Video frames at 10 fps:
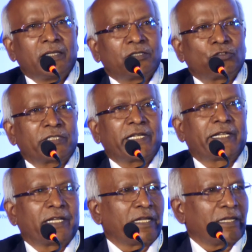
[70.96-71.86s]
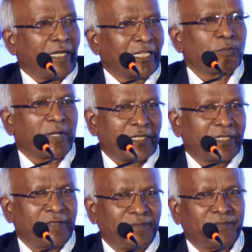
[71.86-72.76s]
societal aspect,
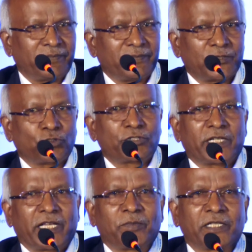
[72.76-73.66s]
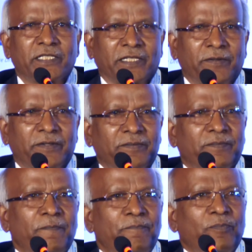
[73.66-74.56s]
social dimension.
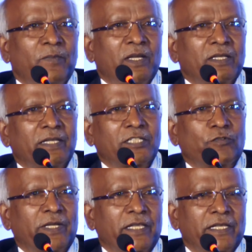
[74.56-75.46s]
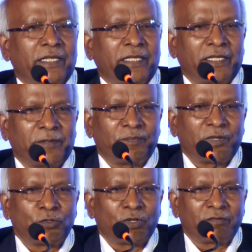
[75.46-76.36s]
That's where
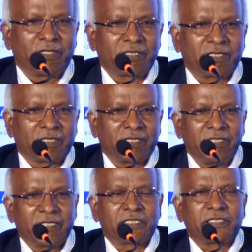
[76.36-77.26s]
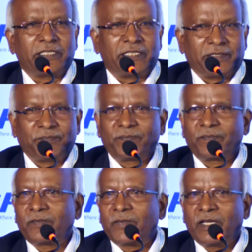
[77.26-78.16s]
you have this ESG
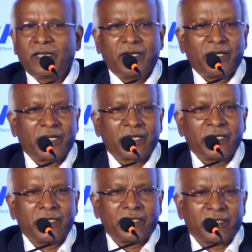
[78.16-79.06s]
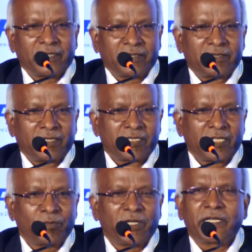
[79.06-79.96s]
and the
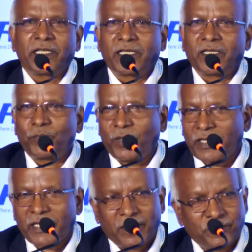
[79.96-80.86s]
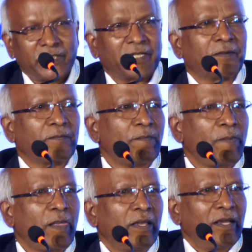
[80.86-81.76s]
sustainability part comes in.
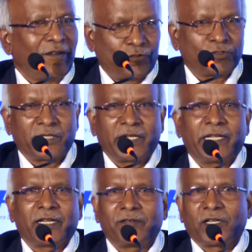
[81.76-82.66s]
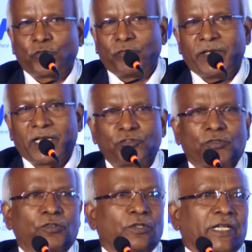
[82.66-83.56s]
Of course, in India, we also
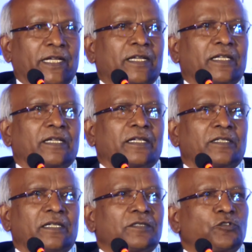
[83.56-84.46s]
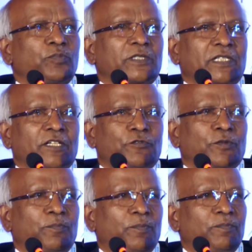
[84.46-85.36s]
know that 2% of your
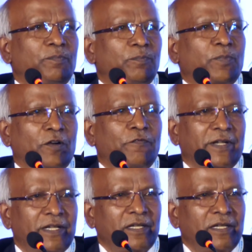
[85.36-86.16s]
profit,